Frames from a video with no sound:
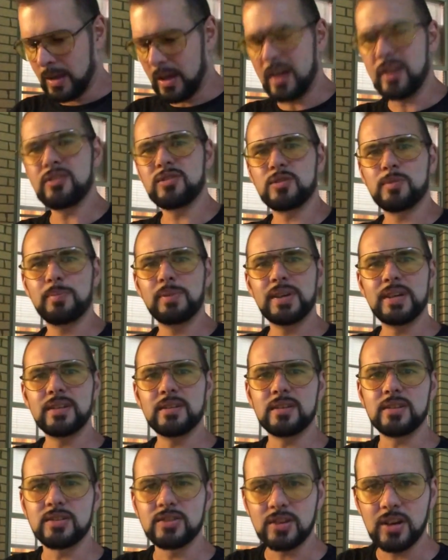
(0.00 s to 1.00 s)
I used to play
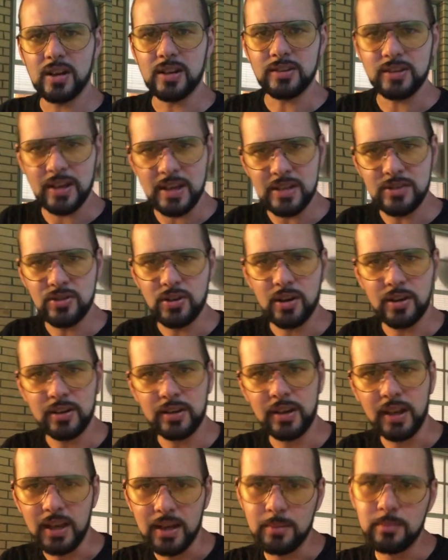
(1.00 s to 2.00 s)
the Sonic the
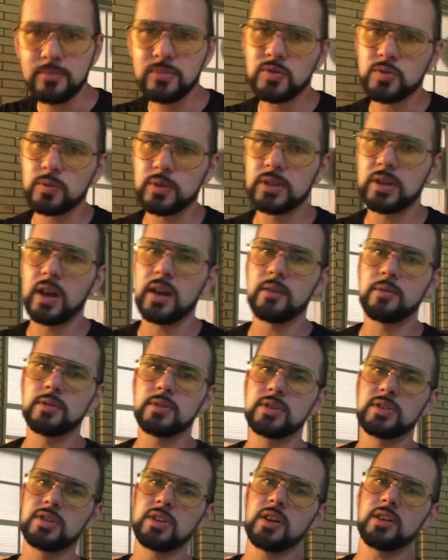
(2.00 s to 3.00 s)
Hedgehog games when I
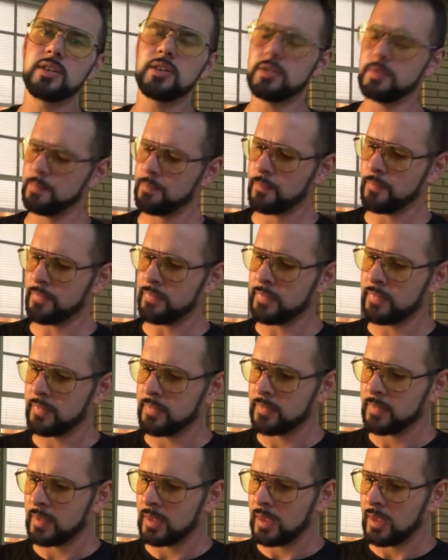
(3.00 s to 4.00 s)
was younger
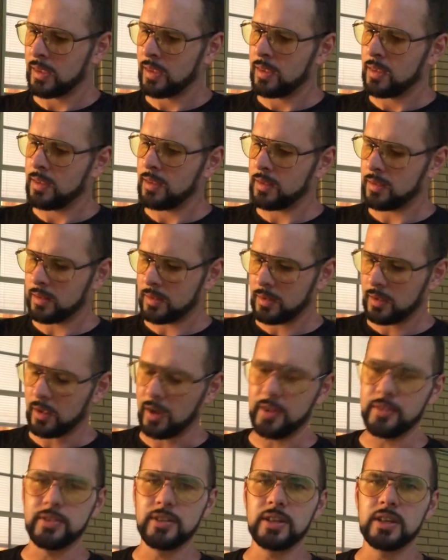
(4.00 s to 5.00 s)

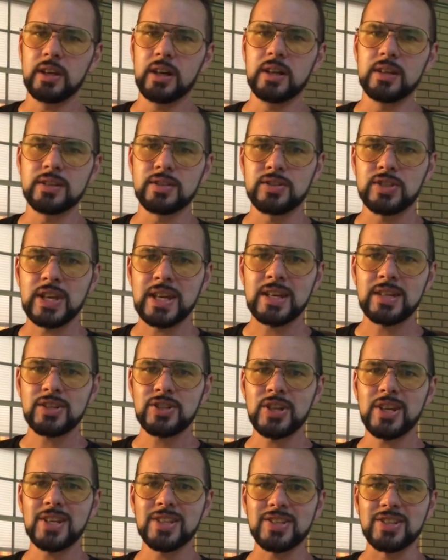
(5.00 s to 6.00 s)
on the Sega
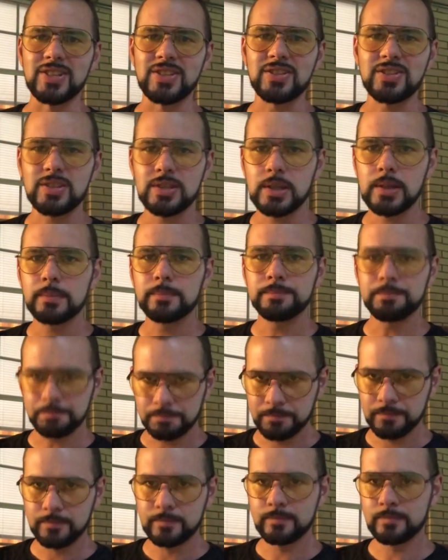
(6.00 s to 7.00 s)
Genesis.
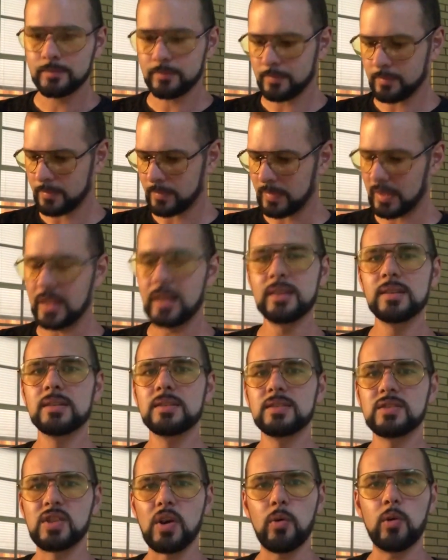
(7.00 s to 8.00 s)

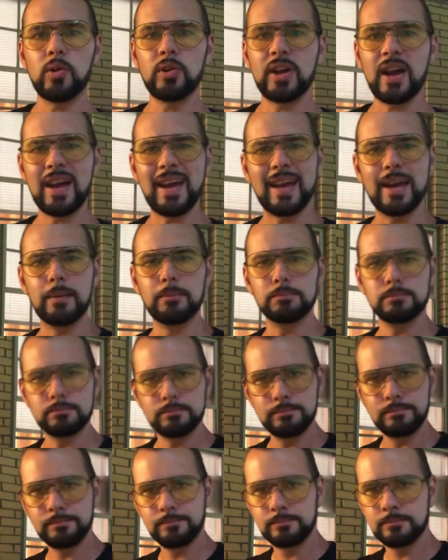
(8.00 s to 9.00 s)
That's how old I am.
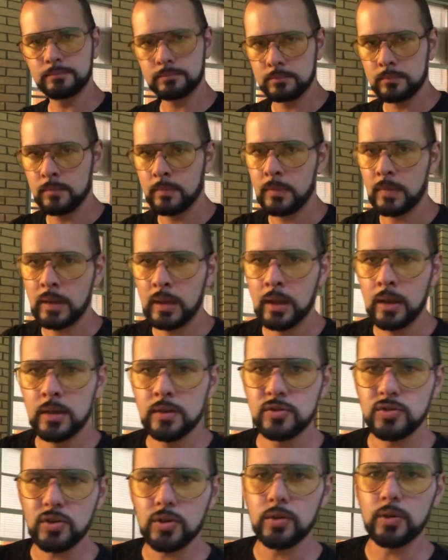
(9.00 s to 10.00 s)

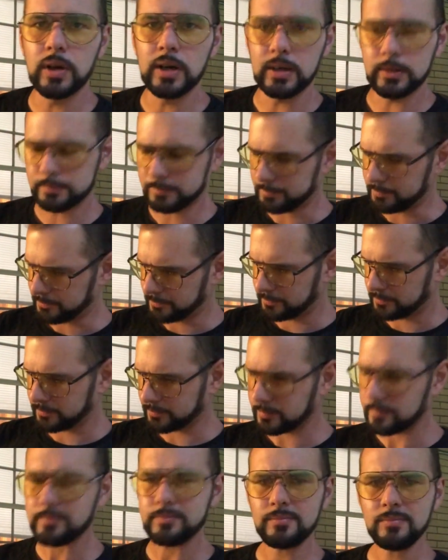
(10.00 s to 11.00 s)
So
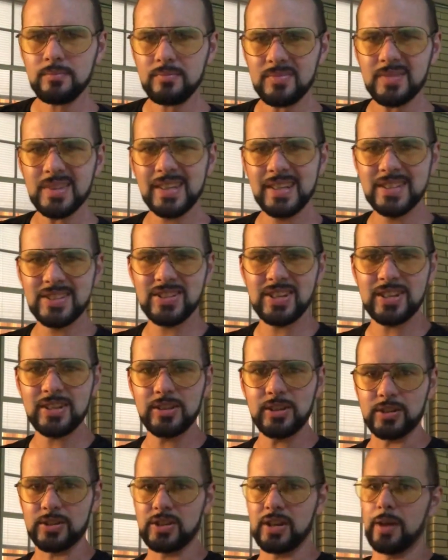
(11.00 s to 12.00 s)
let's take a
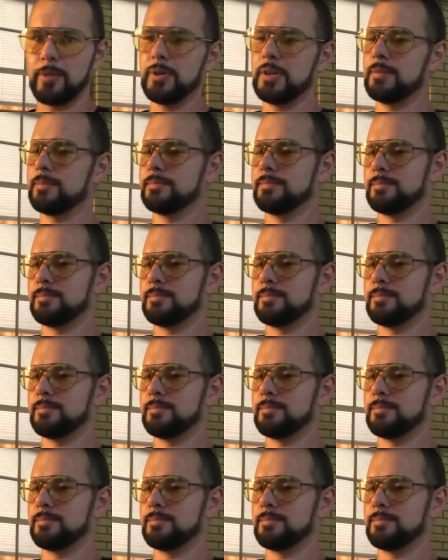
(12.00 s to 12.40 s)
look, shall we?